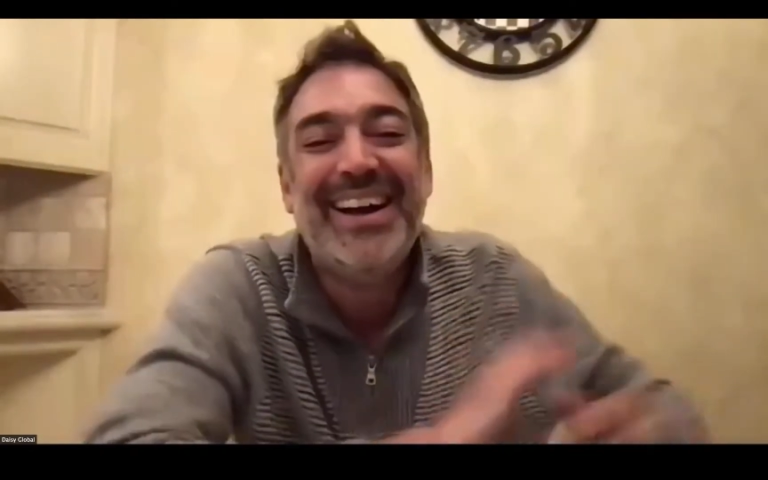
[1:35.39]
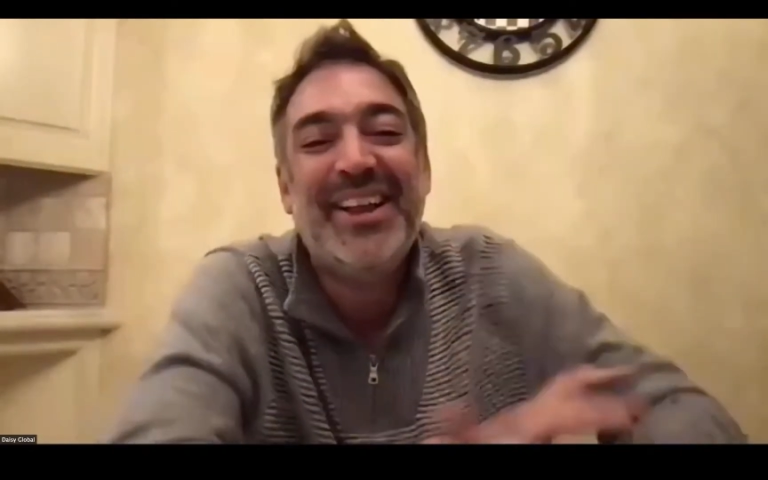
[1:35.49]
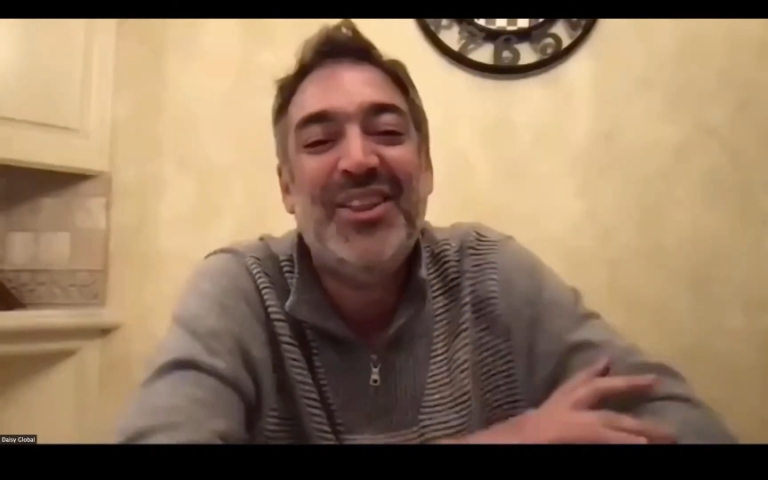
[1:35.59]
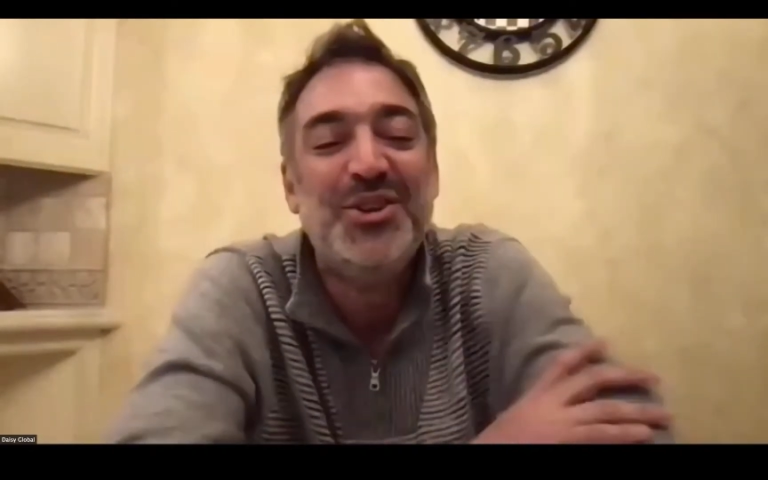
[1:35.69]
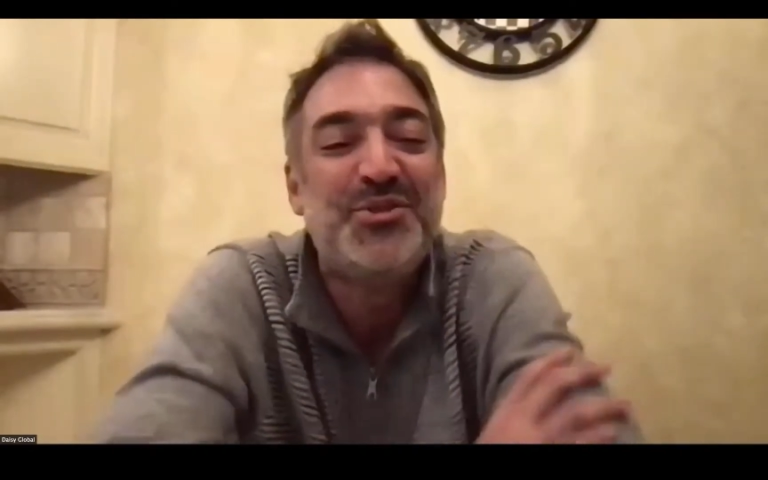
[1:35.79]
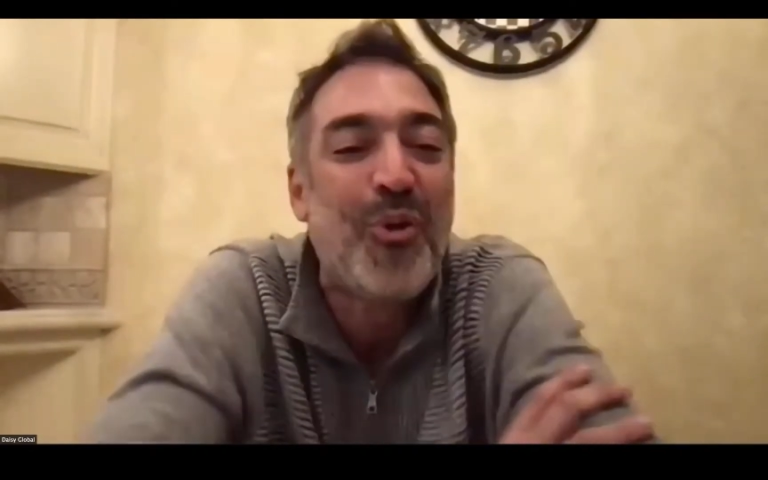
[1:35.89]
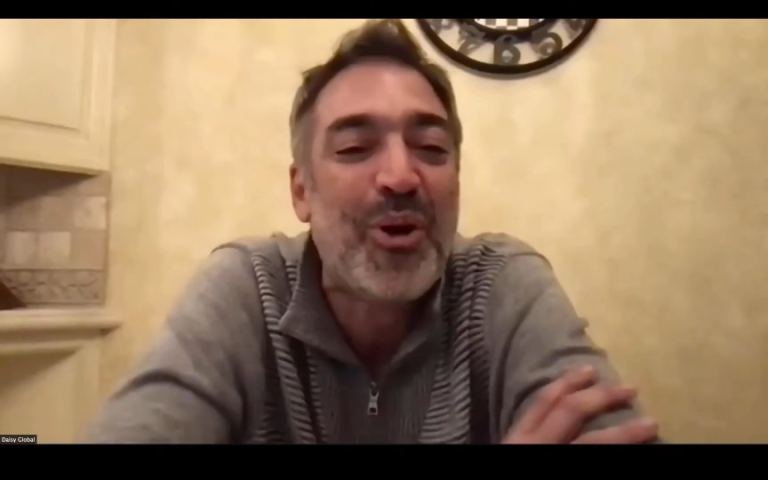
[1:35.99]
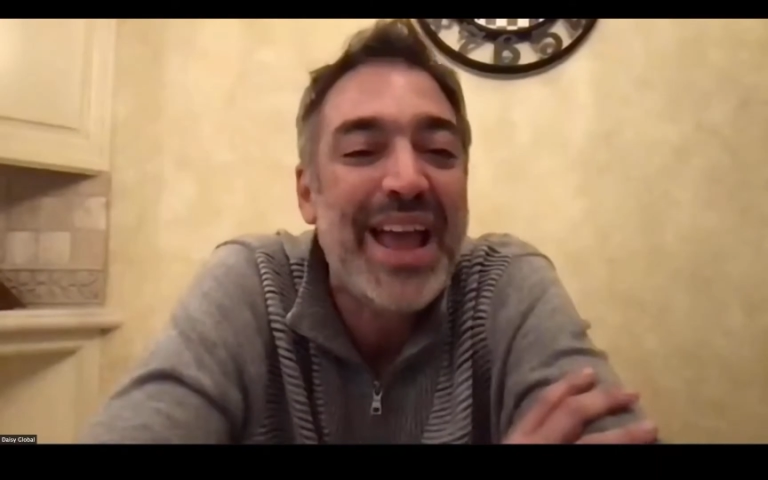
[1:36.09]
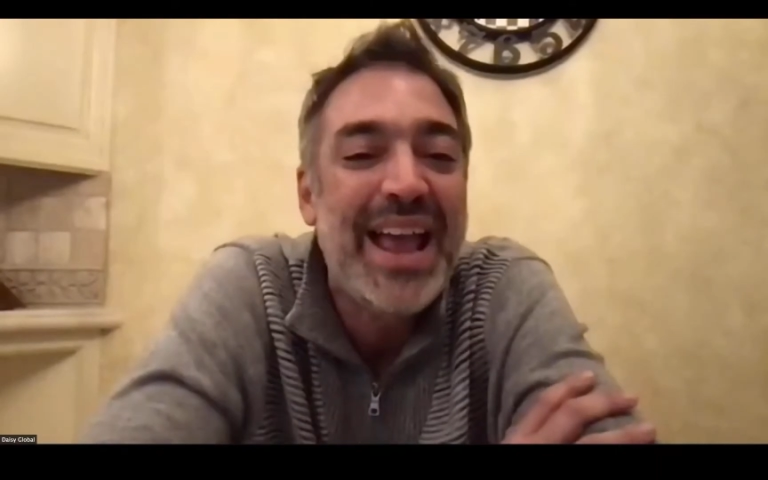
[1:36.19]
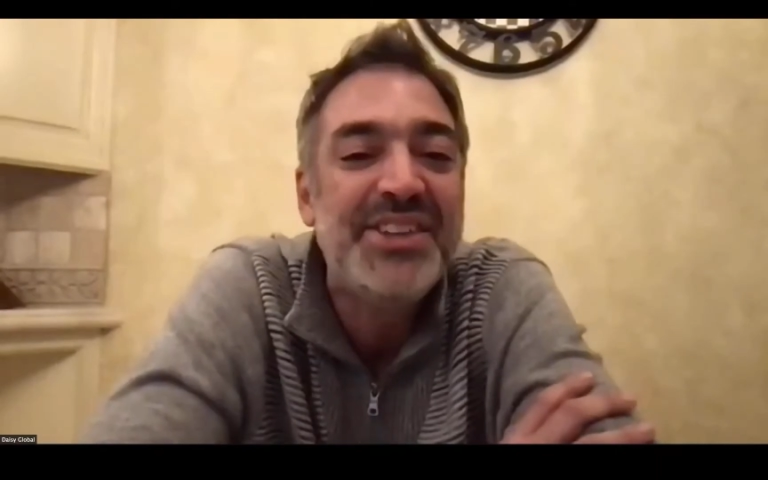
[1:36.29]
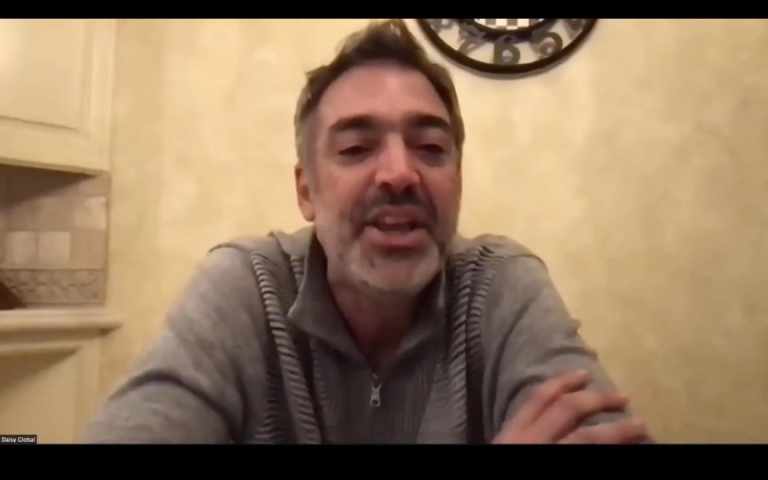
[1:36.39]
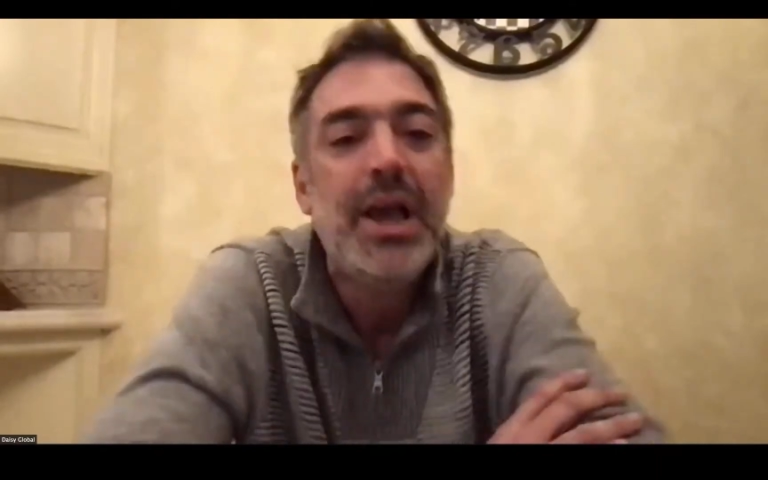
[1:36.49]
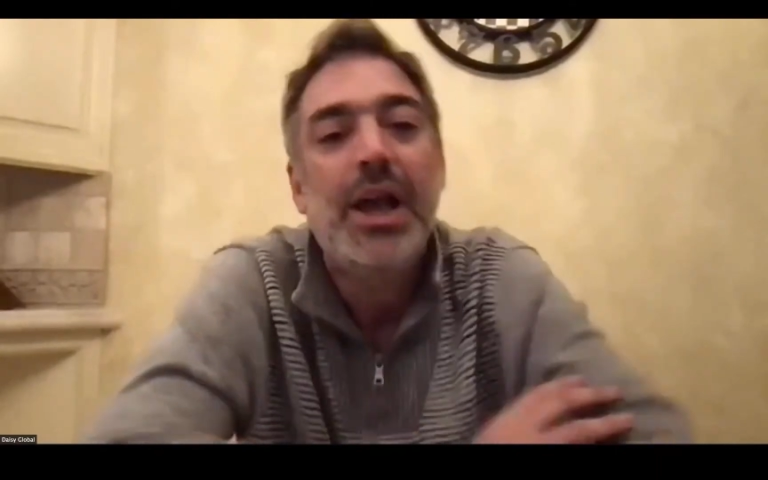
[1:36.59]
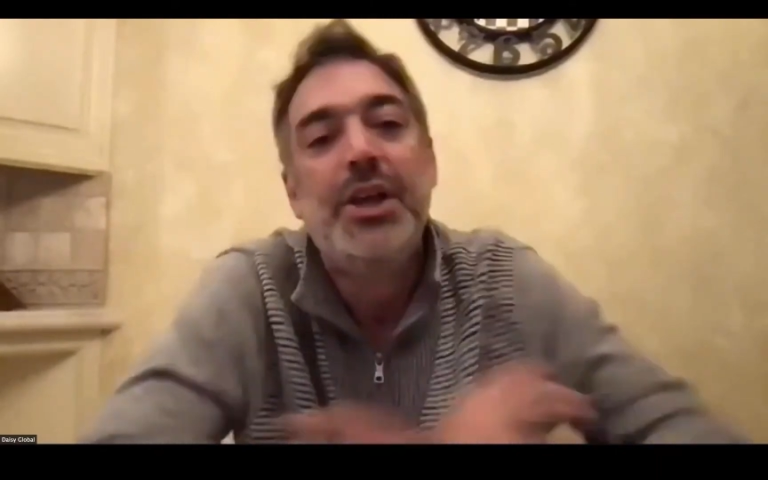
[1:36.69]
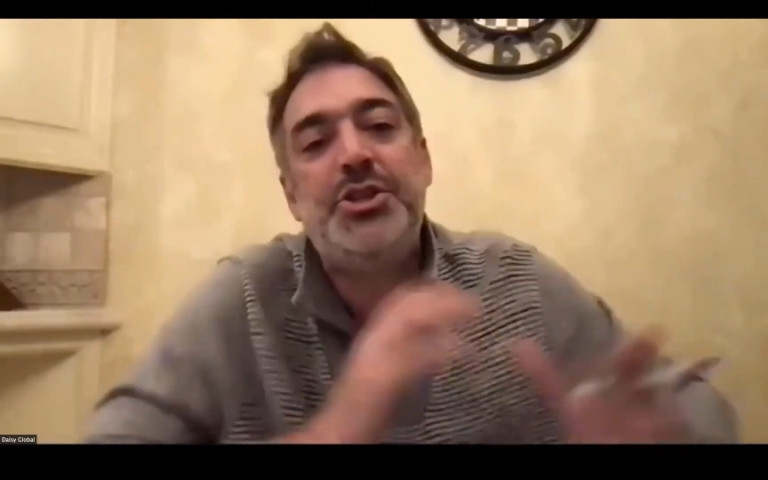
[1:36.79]
in those 4 days
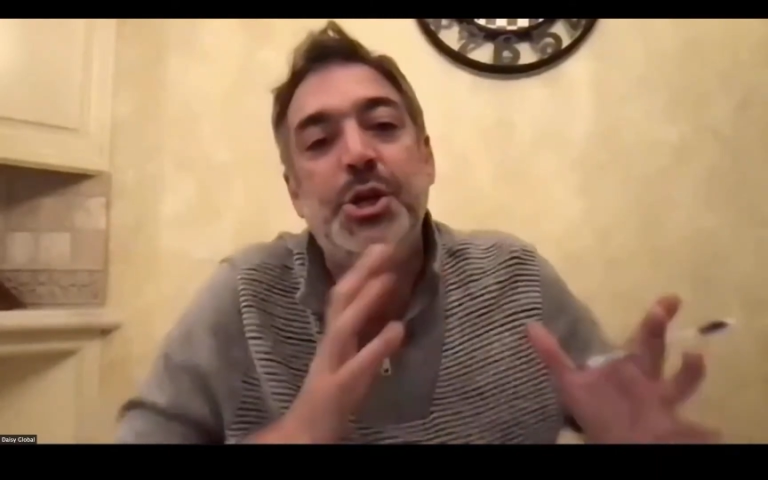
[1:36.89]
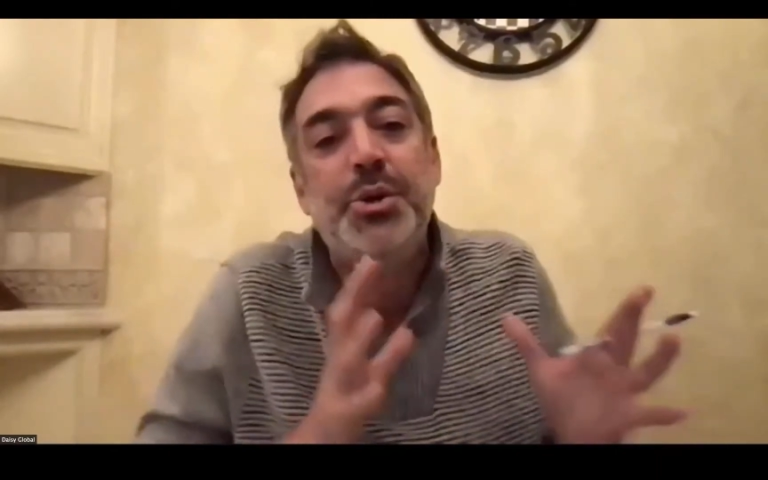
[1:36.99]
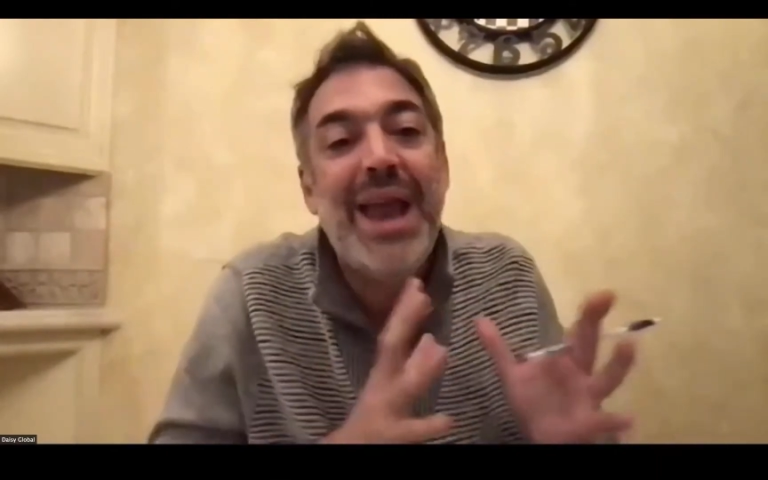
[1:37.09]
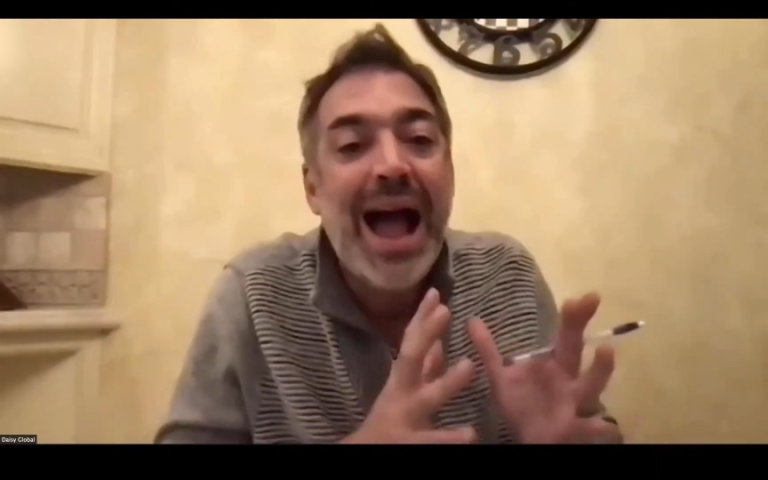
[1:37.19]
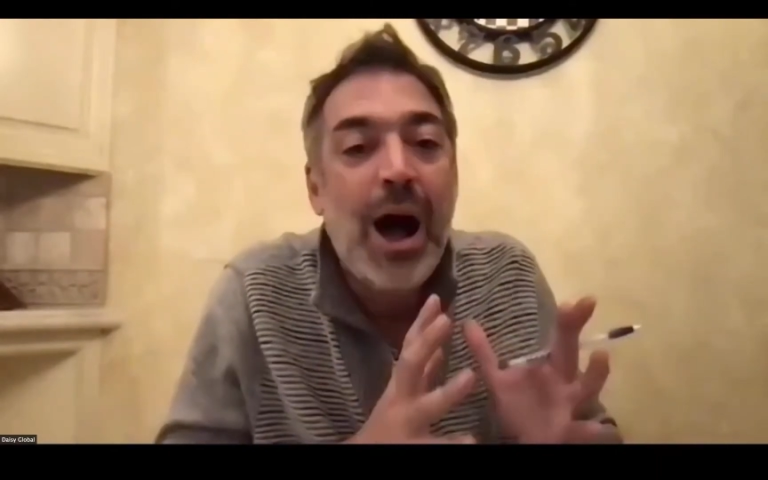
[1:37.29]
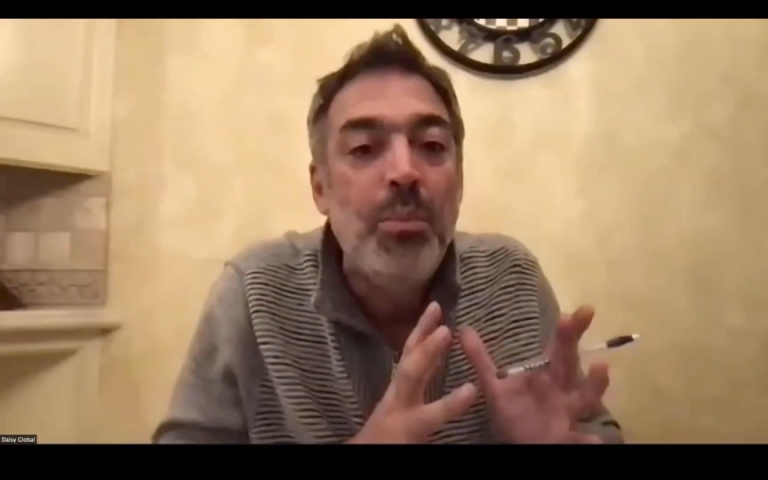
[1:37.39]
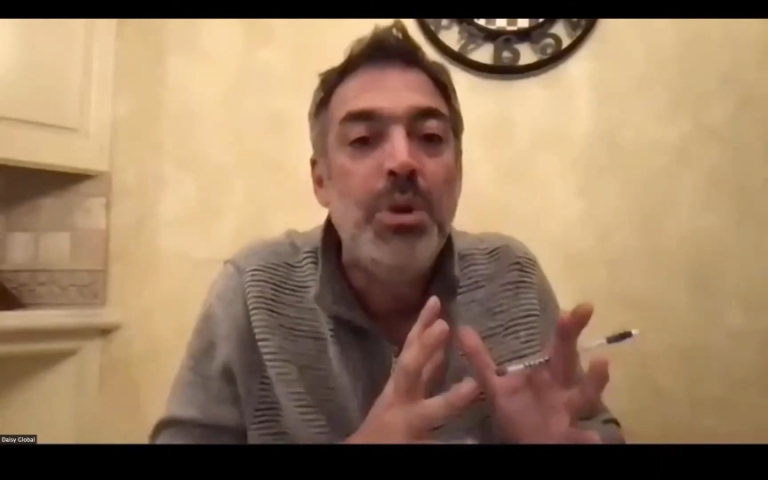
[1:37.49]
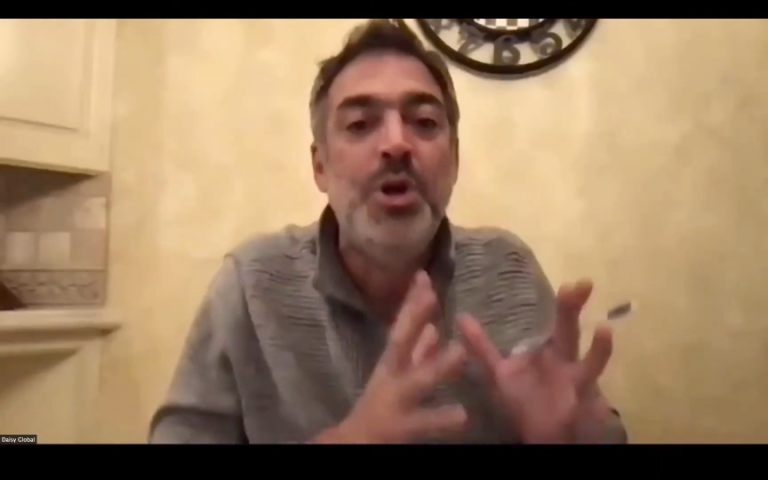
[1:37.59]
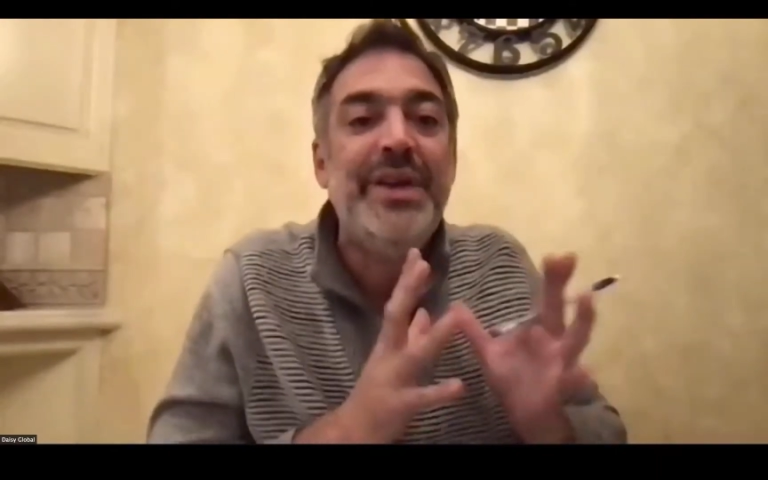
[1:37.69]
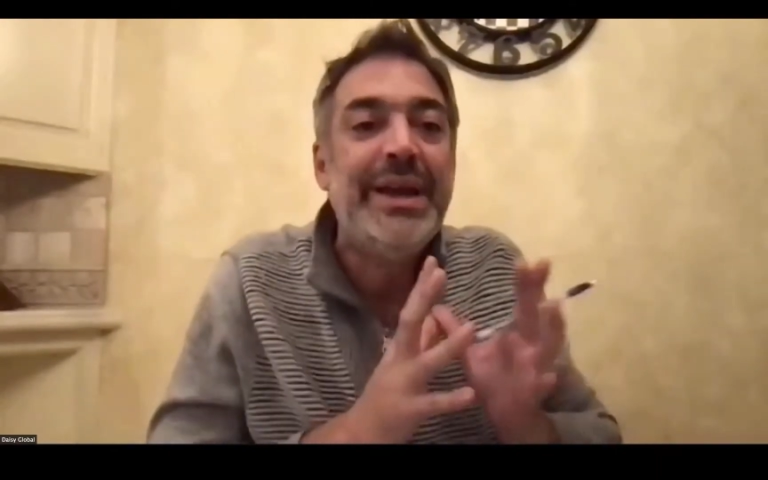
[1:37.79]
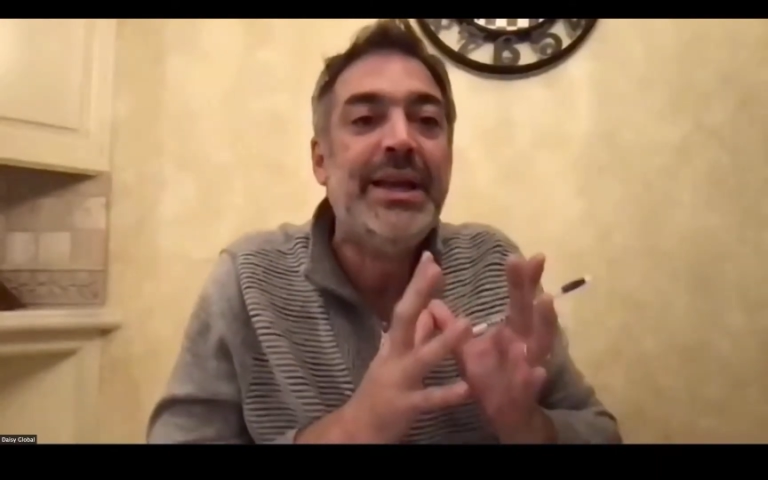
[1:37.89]
to now moving